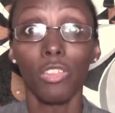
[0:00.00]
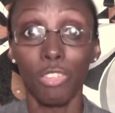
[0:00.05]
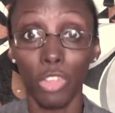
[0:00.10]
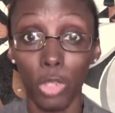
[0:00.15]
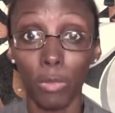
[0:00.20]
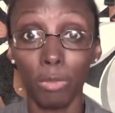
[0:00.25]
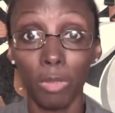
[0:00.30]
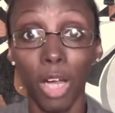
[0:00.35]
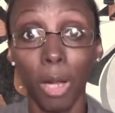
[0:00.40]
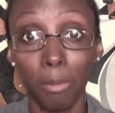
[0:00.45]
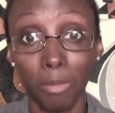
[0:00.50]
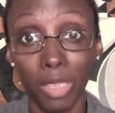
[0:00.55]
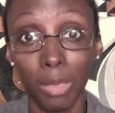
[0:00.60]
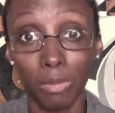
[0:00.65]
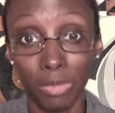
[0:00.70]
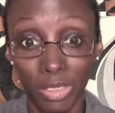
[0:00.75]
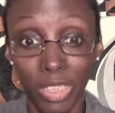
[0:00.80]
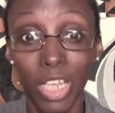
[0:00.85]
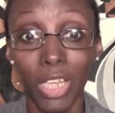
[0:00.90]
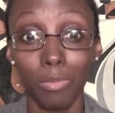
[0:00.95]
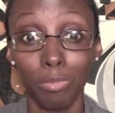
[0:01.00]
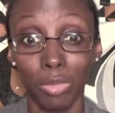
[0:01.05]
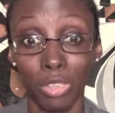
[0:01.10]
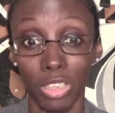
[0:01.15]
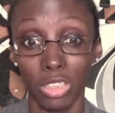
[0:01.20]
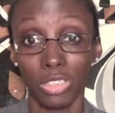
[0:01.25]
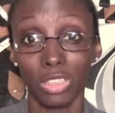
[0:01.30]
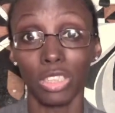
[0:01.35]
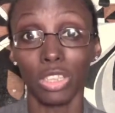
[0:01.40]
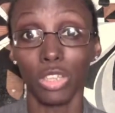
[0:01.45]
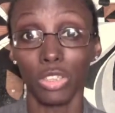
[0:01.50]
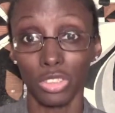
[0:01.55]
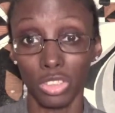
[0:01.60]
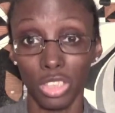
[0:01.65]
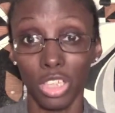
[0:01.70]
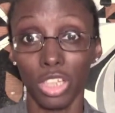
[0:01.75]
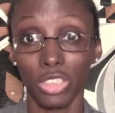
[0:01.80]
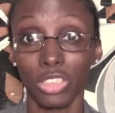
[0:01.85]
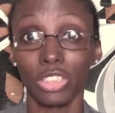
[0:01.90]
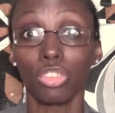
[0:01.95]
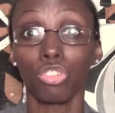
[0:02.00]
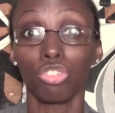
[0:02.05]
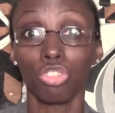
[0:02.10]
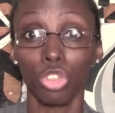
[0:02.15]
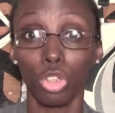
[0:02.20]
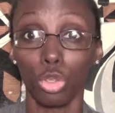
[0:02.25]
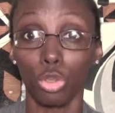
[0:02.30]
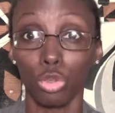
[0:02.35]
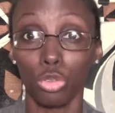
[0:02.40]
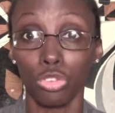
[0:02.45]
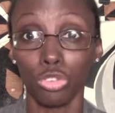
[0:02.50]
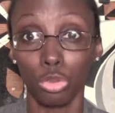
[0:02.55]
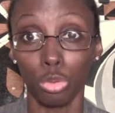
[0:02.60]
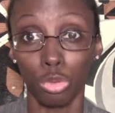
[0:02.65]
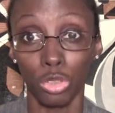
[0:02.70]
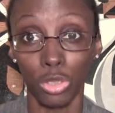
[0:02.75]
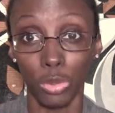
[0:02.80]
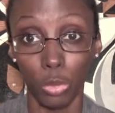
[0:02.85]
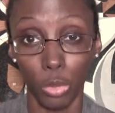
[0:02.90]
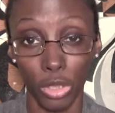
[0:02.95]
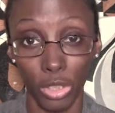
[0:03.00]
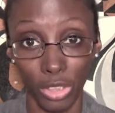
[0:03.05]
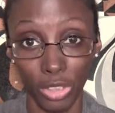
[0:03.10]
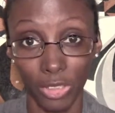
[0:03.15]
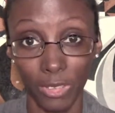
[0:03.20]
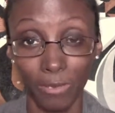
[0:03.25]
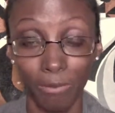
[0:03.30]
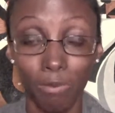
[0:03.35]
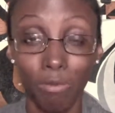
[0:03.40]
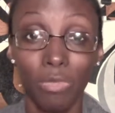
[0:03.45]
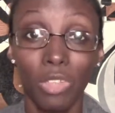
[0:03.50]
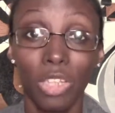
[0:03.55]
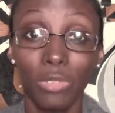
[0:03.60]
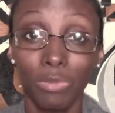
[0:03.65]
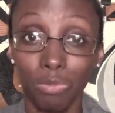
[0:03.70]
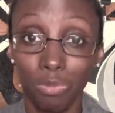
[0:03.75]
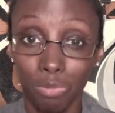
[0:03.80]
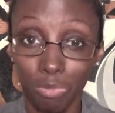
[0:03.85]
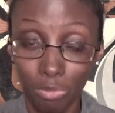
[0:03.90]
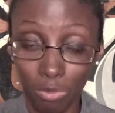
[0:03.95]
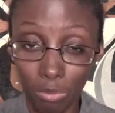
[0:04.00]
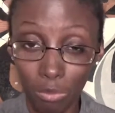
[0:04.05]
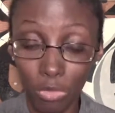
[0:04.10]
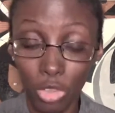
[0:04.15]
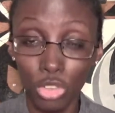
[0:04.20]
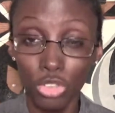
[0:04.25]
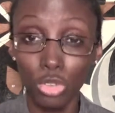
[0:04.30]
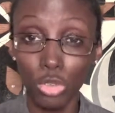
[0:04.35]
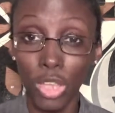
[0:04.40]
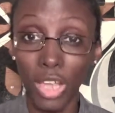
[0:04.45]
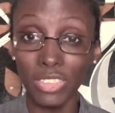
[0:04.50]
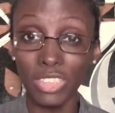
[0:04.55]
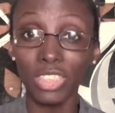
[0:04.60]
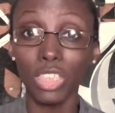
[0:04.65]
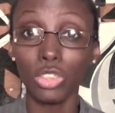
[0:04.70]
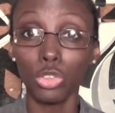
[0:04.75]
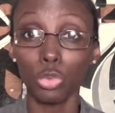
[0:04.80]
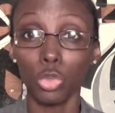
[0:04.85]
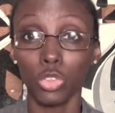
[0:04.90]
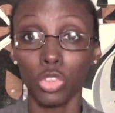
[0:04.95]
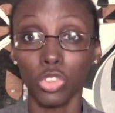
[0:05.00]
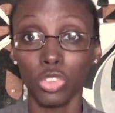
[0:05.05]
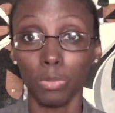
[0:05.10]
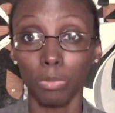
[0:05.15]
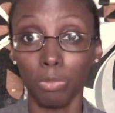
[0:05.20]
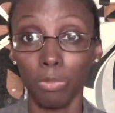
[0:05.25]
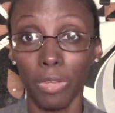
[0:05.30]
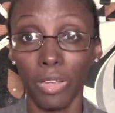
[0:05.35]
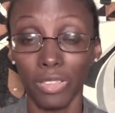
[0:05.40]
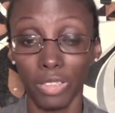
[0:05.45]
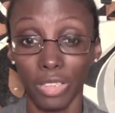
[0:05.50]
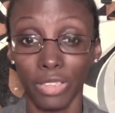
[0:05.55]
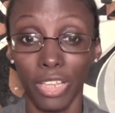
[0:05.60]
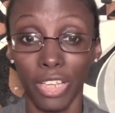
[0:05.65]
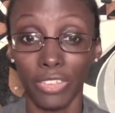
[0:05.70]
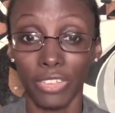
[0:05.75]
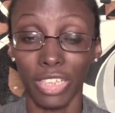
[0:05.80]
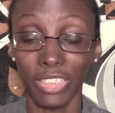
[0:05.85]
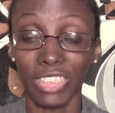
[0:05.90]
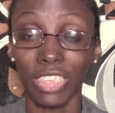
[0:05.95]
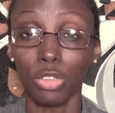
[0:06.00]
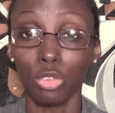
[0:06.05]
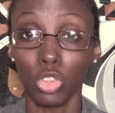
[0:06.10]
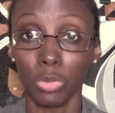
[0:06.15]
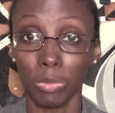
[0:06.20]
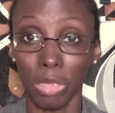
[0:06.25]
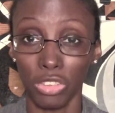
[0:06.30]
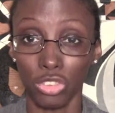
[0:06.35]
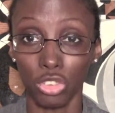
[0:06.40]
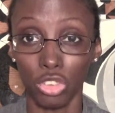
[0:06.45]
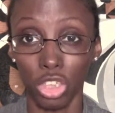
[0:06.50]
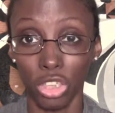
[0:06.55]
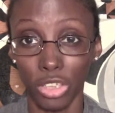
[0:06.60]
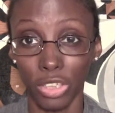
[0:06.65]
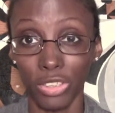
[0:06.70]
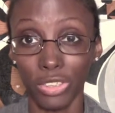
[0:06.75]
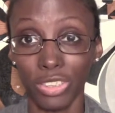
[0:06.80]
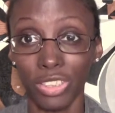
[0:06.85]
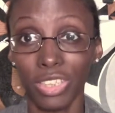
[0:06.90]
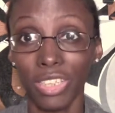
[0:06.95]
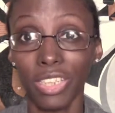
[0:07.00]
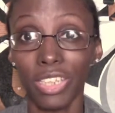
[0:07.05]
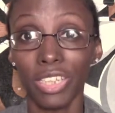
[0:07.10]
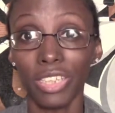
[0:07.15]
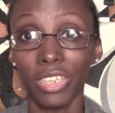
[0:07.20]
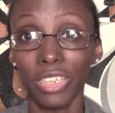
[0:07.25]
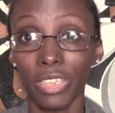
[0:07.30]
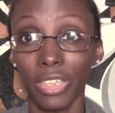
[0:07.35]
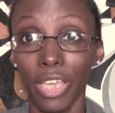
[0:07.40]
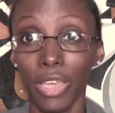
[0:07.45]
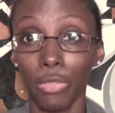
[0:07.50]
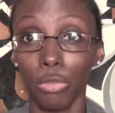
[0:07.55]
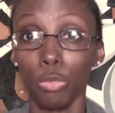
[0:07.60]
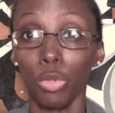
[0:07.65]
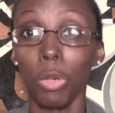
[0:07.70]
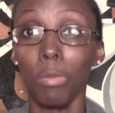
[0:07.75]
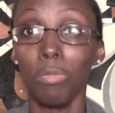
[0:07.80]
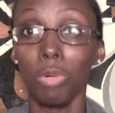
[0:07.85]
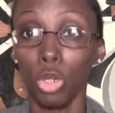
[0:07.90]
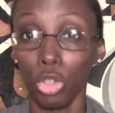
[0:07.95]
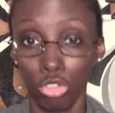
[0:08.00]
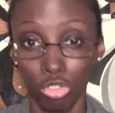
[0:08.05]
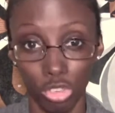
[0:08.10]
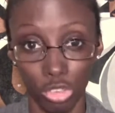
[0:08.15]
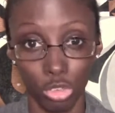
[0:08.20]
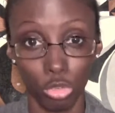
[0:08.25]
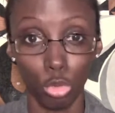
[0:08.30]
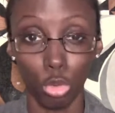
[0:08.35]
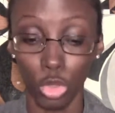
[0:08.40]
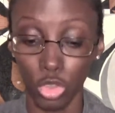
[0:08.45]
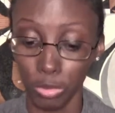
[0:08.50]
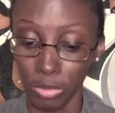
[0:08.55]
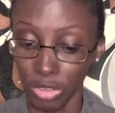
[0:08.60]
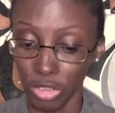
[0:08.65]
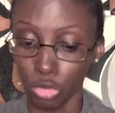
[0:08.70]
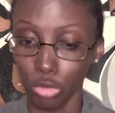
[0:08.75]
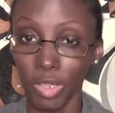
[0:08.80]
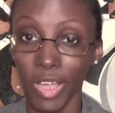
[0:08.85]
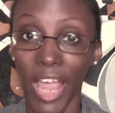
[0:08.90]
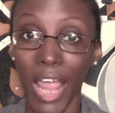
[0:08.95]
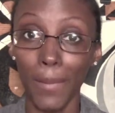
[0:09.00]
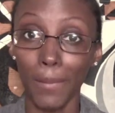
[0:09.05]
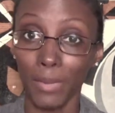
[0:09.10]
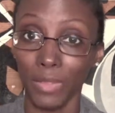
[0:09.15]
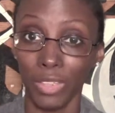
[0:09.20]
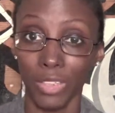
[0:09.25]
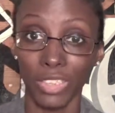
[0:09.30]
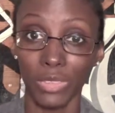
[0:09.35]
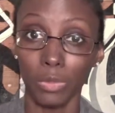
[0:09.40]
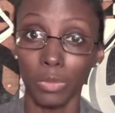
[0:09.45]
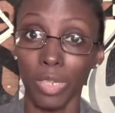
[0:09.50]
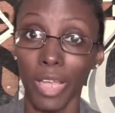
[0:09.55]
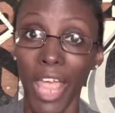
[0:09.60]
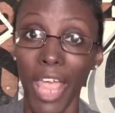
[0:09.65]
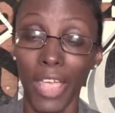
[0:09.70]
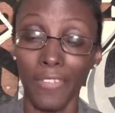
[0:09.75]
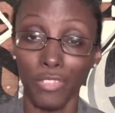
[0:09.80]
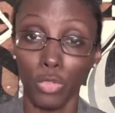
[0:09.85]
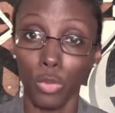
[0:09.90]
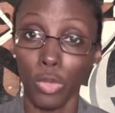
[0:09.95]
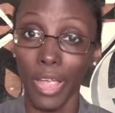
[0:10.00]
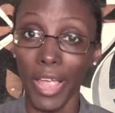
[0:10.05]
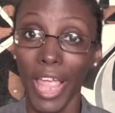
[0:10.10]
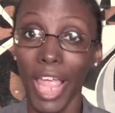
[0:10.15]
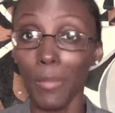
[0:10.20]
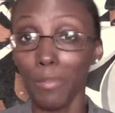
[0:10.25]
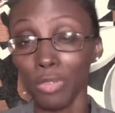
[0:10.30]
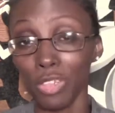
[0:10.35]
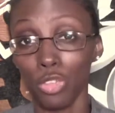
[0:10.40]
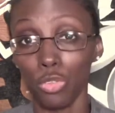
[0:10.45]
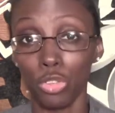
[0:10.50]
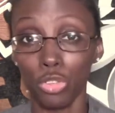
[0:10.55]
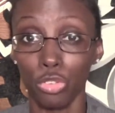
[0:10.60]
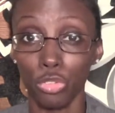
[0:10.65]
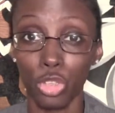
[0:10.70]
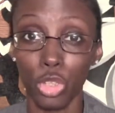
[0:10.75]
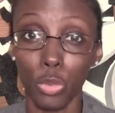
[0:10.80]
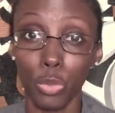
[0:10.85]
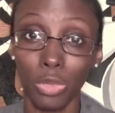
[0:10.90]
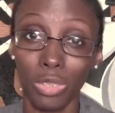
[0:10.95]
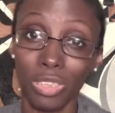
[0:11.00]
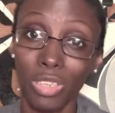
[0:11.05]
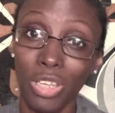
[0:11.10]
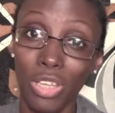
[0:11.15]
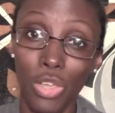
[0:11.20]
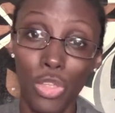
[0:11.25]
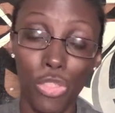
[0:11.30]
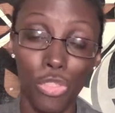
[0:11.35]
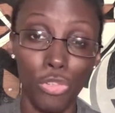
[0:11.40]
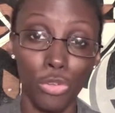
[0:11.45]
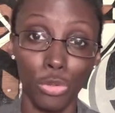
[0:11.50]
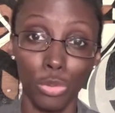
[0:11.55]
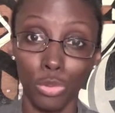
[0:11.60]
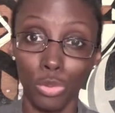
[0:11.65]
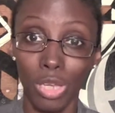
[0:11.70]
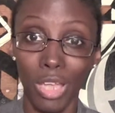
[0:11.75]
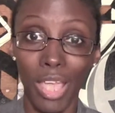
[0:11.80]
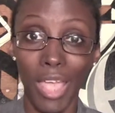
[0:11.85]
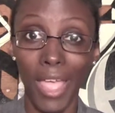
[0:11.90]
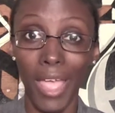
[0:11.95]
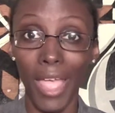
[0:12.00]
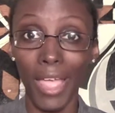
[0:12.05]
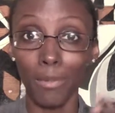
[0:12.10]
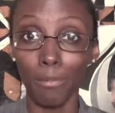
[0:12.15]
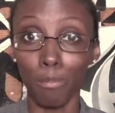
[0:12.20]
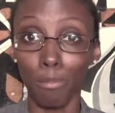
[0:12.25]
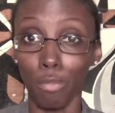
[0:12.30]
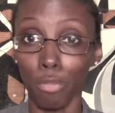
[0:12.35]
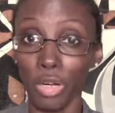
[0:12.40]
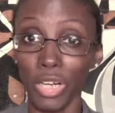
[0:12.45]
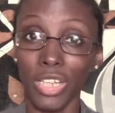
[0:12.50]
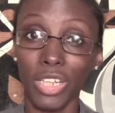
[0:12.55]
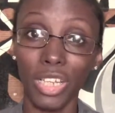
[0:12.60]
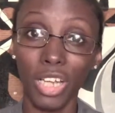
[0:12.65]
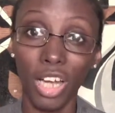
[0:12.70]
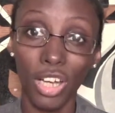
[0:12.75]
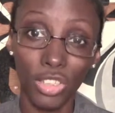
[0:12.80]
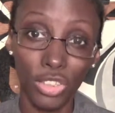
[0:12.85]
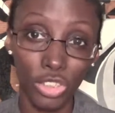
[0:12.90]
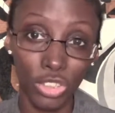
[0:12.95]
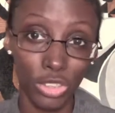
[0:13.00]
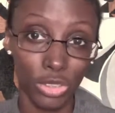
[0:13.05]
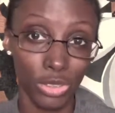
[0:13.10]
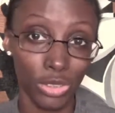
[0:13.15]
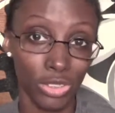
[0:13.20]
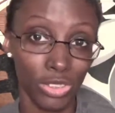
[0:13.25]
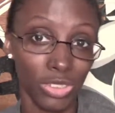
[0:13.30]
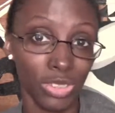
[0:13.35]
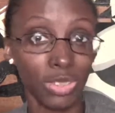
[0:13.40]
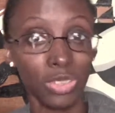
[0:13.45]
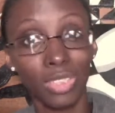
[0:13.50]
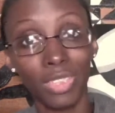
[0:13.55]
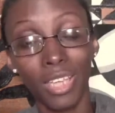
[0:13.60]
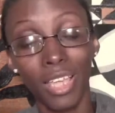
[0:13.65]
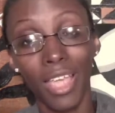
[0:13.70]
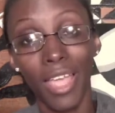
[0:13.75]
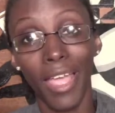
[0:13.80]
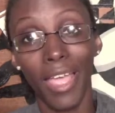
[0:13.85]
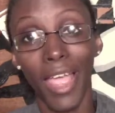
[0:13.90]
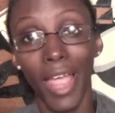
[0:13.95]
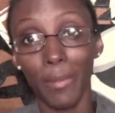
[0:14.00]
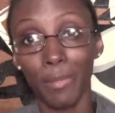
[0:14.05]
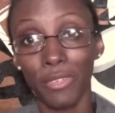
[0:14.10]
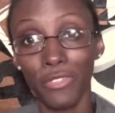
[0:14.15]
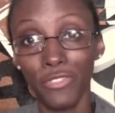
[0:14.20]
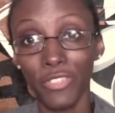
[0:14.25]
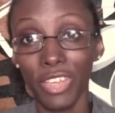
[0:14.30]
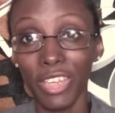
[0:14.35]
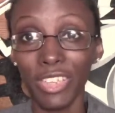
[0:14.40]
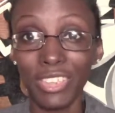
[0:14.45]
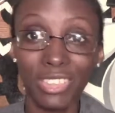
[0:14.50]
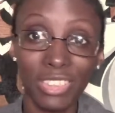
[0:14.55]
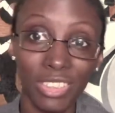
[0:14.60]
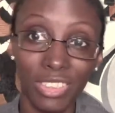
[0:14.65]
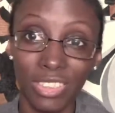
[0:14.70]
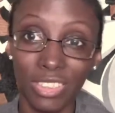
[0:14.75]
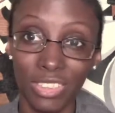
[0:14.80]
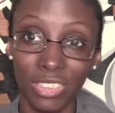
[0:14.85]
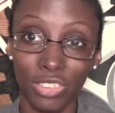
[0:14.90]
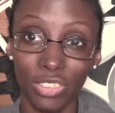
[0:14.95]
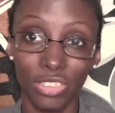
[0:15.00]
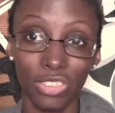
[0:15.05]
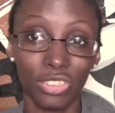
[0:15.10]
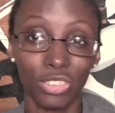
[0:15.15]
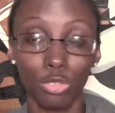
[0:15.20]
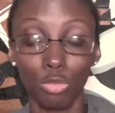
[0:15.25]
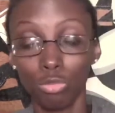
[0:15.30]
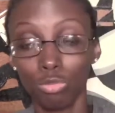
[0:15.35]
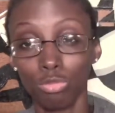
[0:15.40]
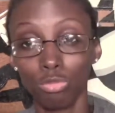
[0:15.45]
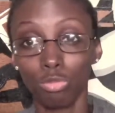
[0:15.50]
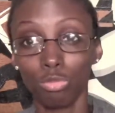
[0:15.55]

they're probably upset because it shows through their work. So that's how you can express your art through emotion. You express it through happiness. If you were happy, you can do it through bright colors, happy faces,